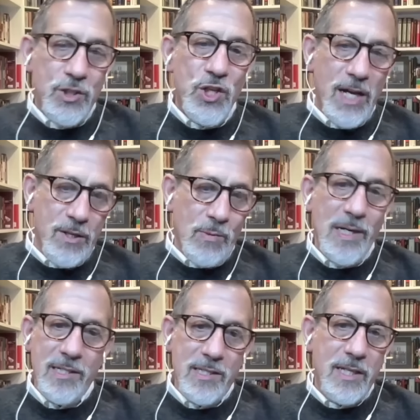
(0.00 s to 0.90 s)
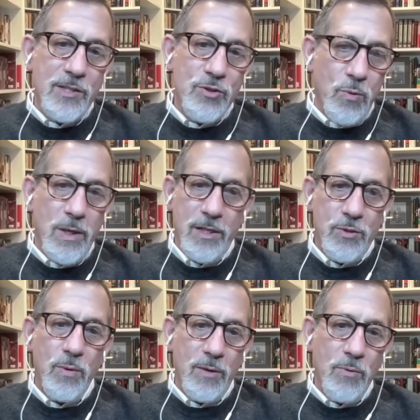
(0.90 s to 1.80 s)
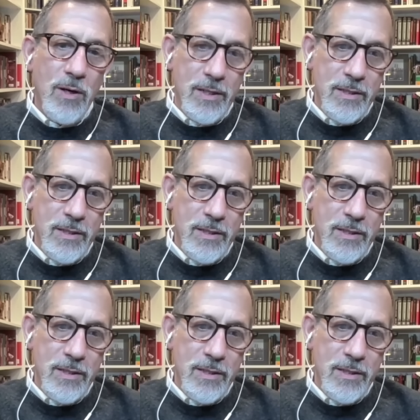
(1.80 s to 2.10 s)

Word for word: January 6, 2021